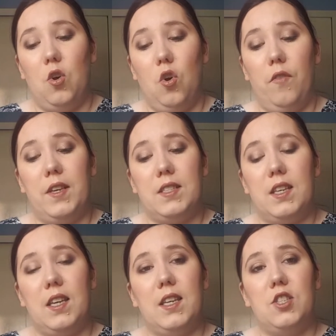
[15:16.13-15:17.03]

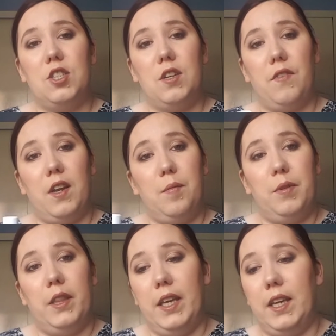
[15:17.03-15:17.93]
Obviously it's just a very
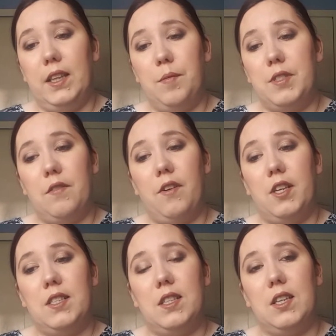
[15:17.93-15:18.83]
plain lipstick, very
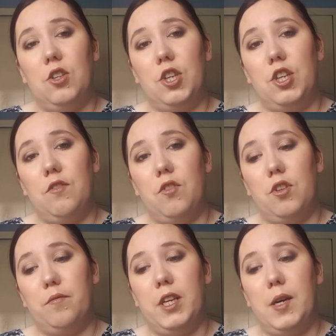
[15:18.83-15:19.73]
sleek looking. You've got
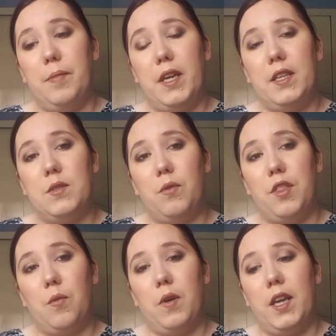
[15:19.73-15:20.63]
the black base
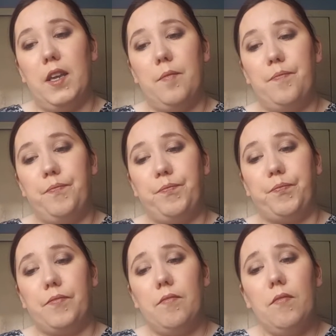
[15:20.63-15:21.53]
with the white
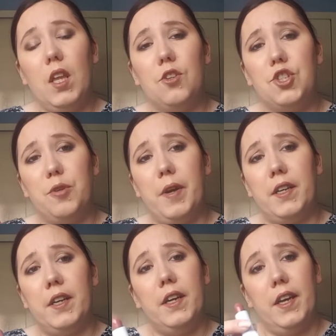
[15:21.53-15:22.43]

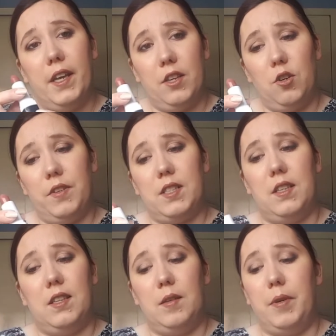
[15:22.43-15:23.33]
tubing, and then obviously
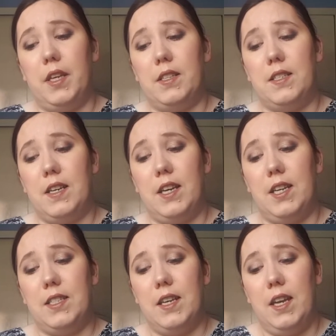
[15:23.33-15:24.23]
the lippy
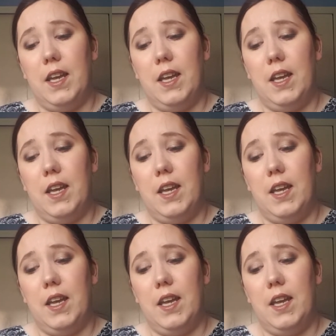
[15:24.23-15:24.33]
inside.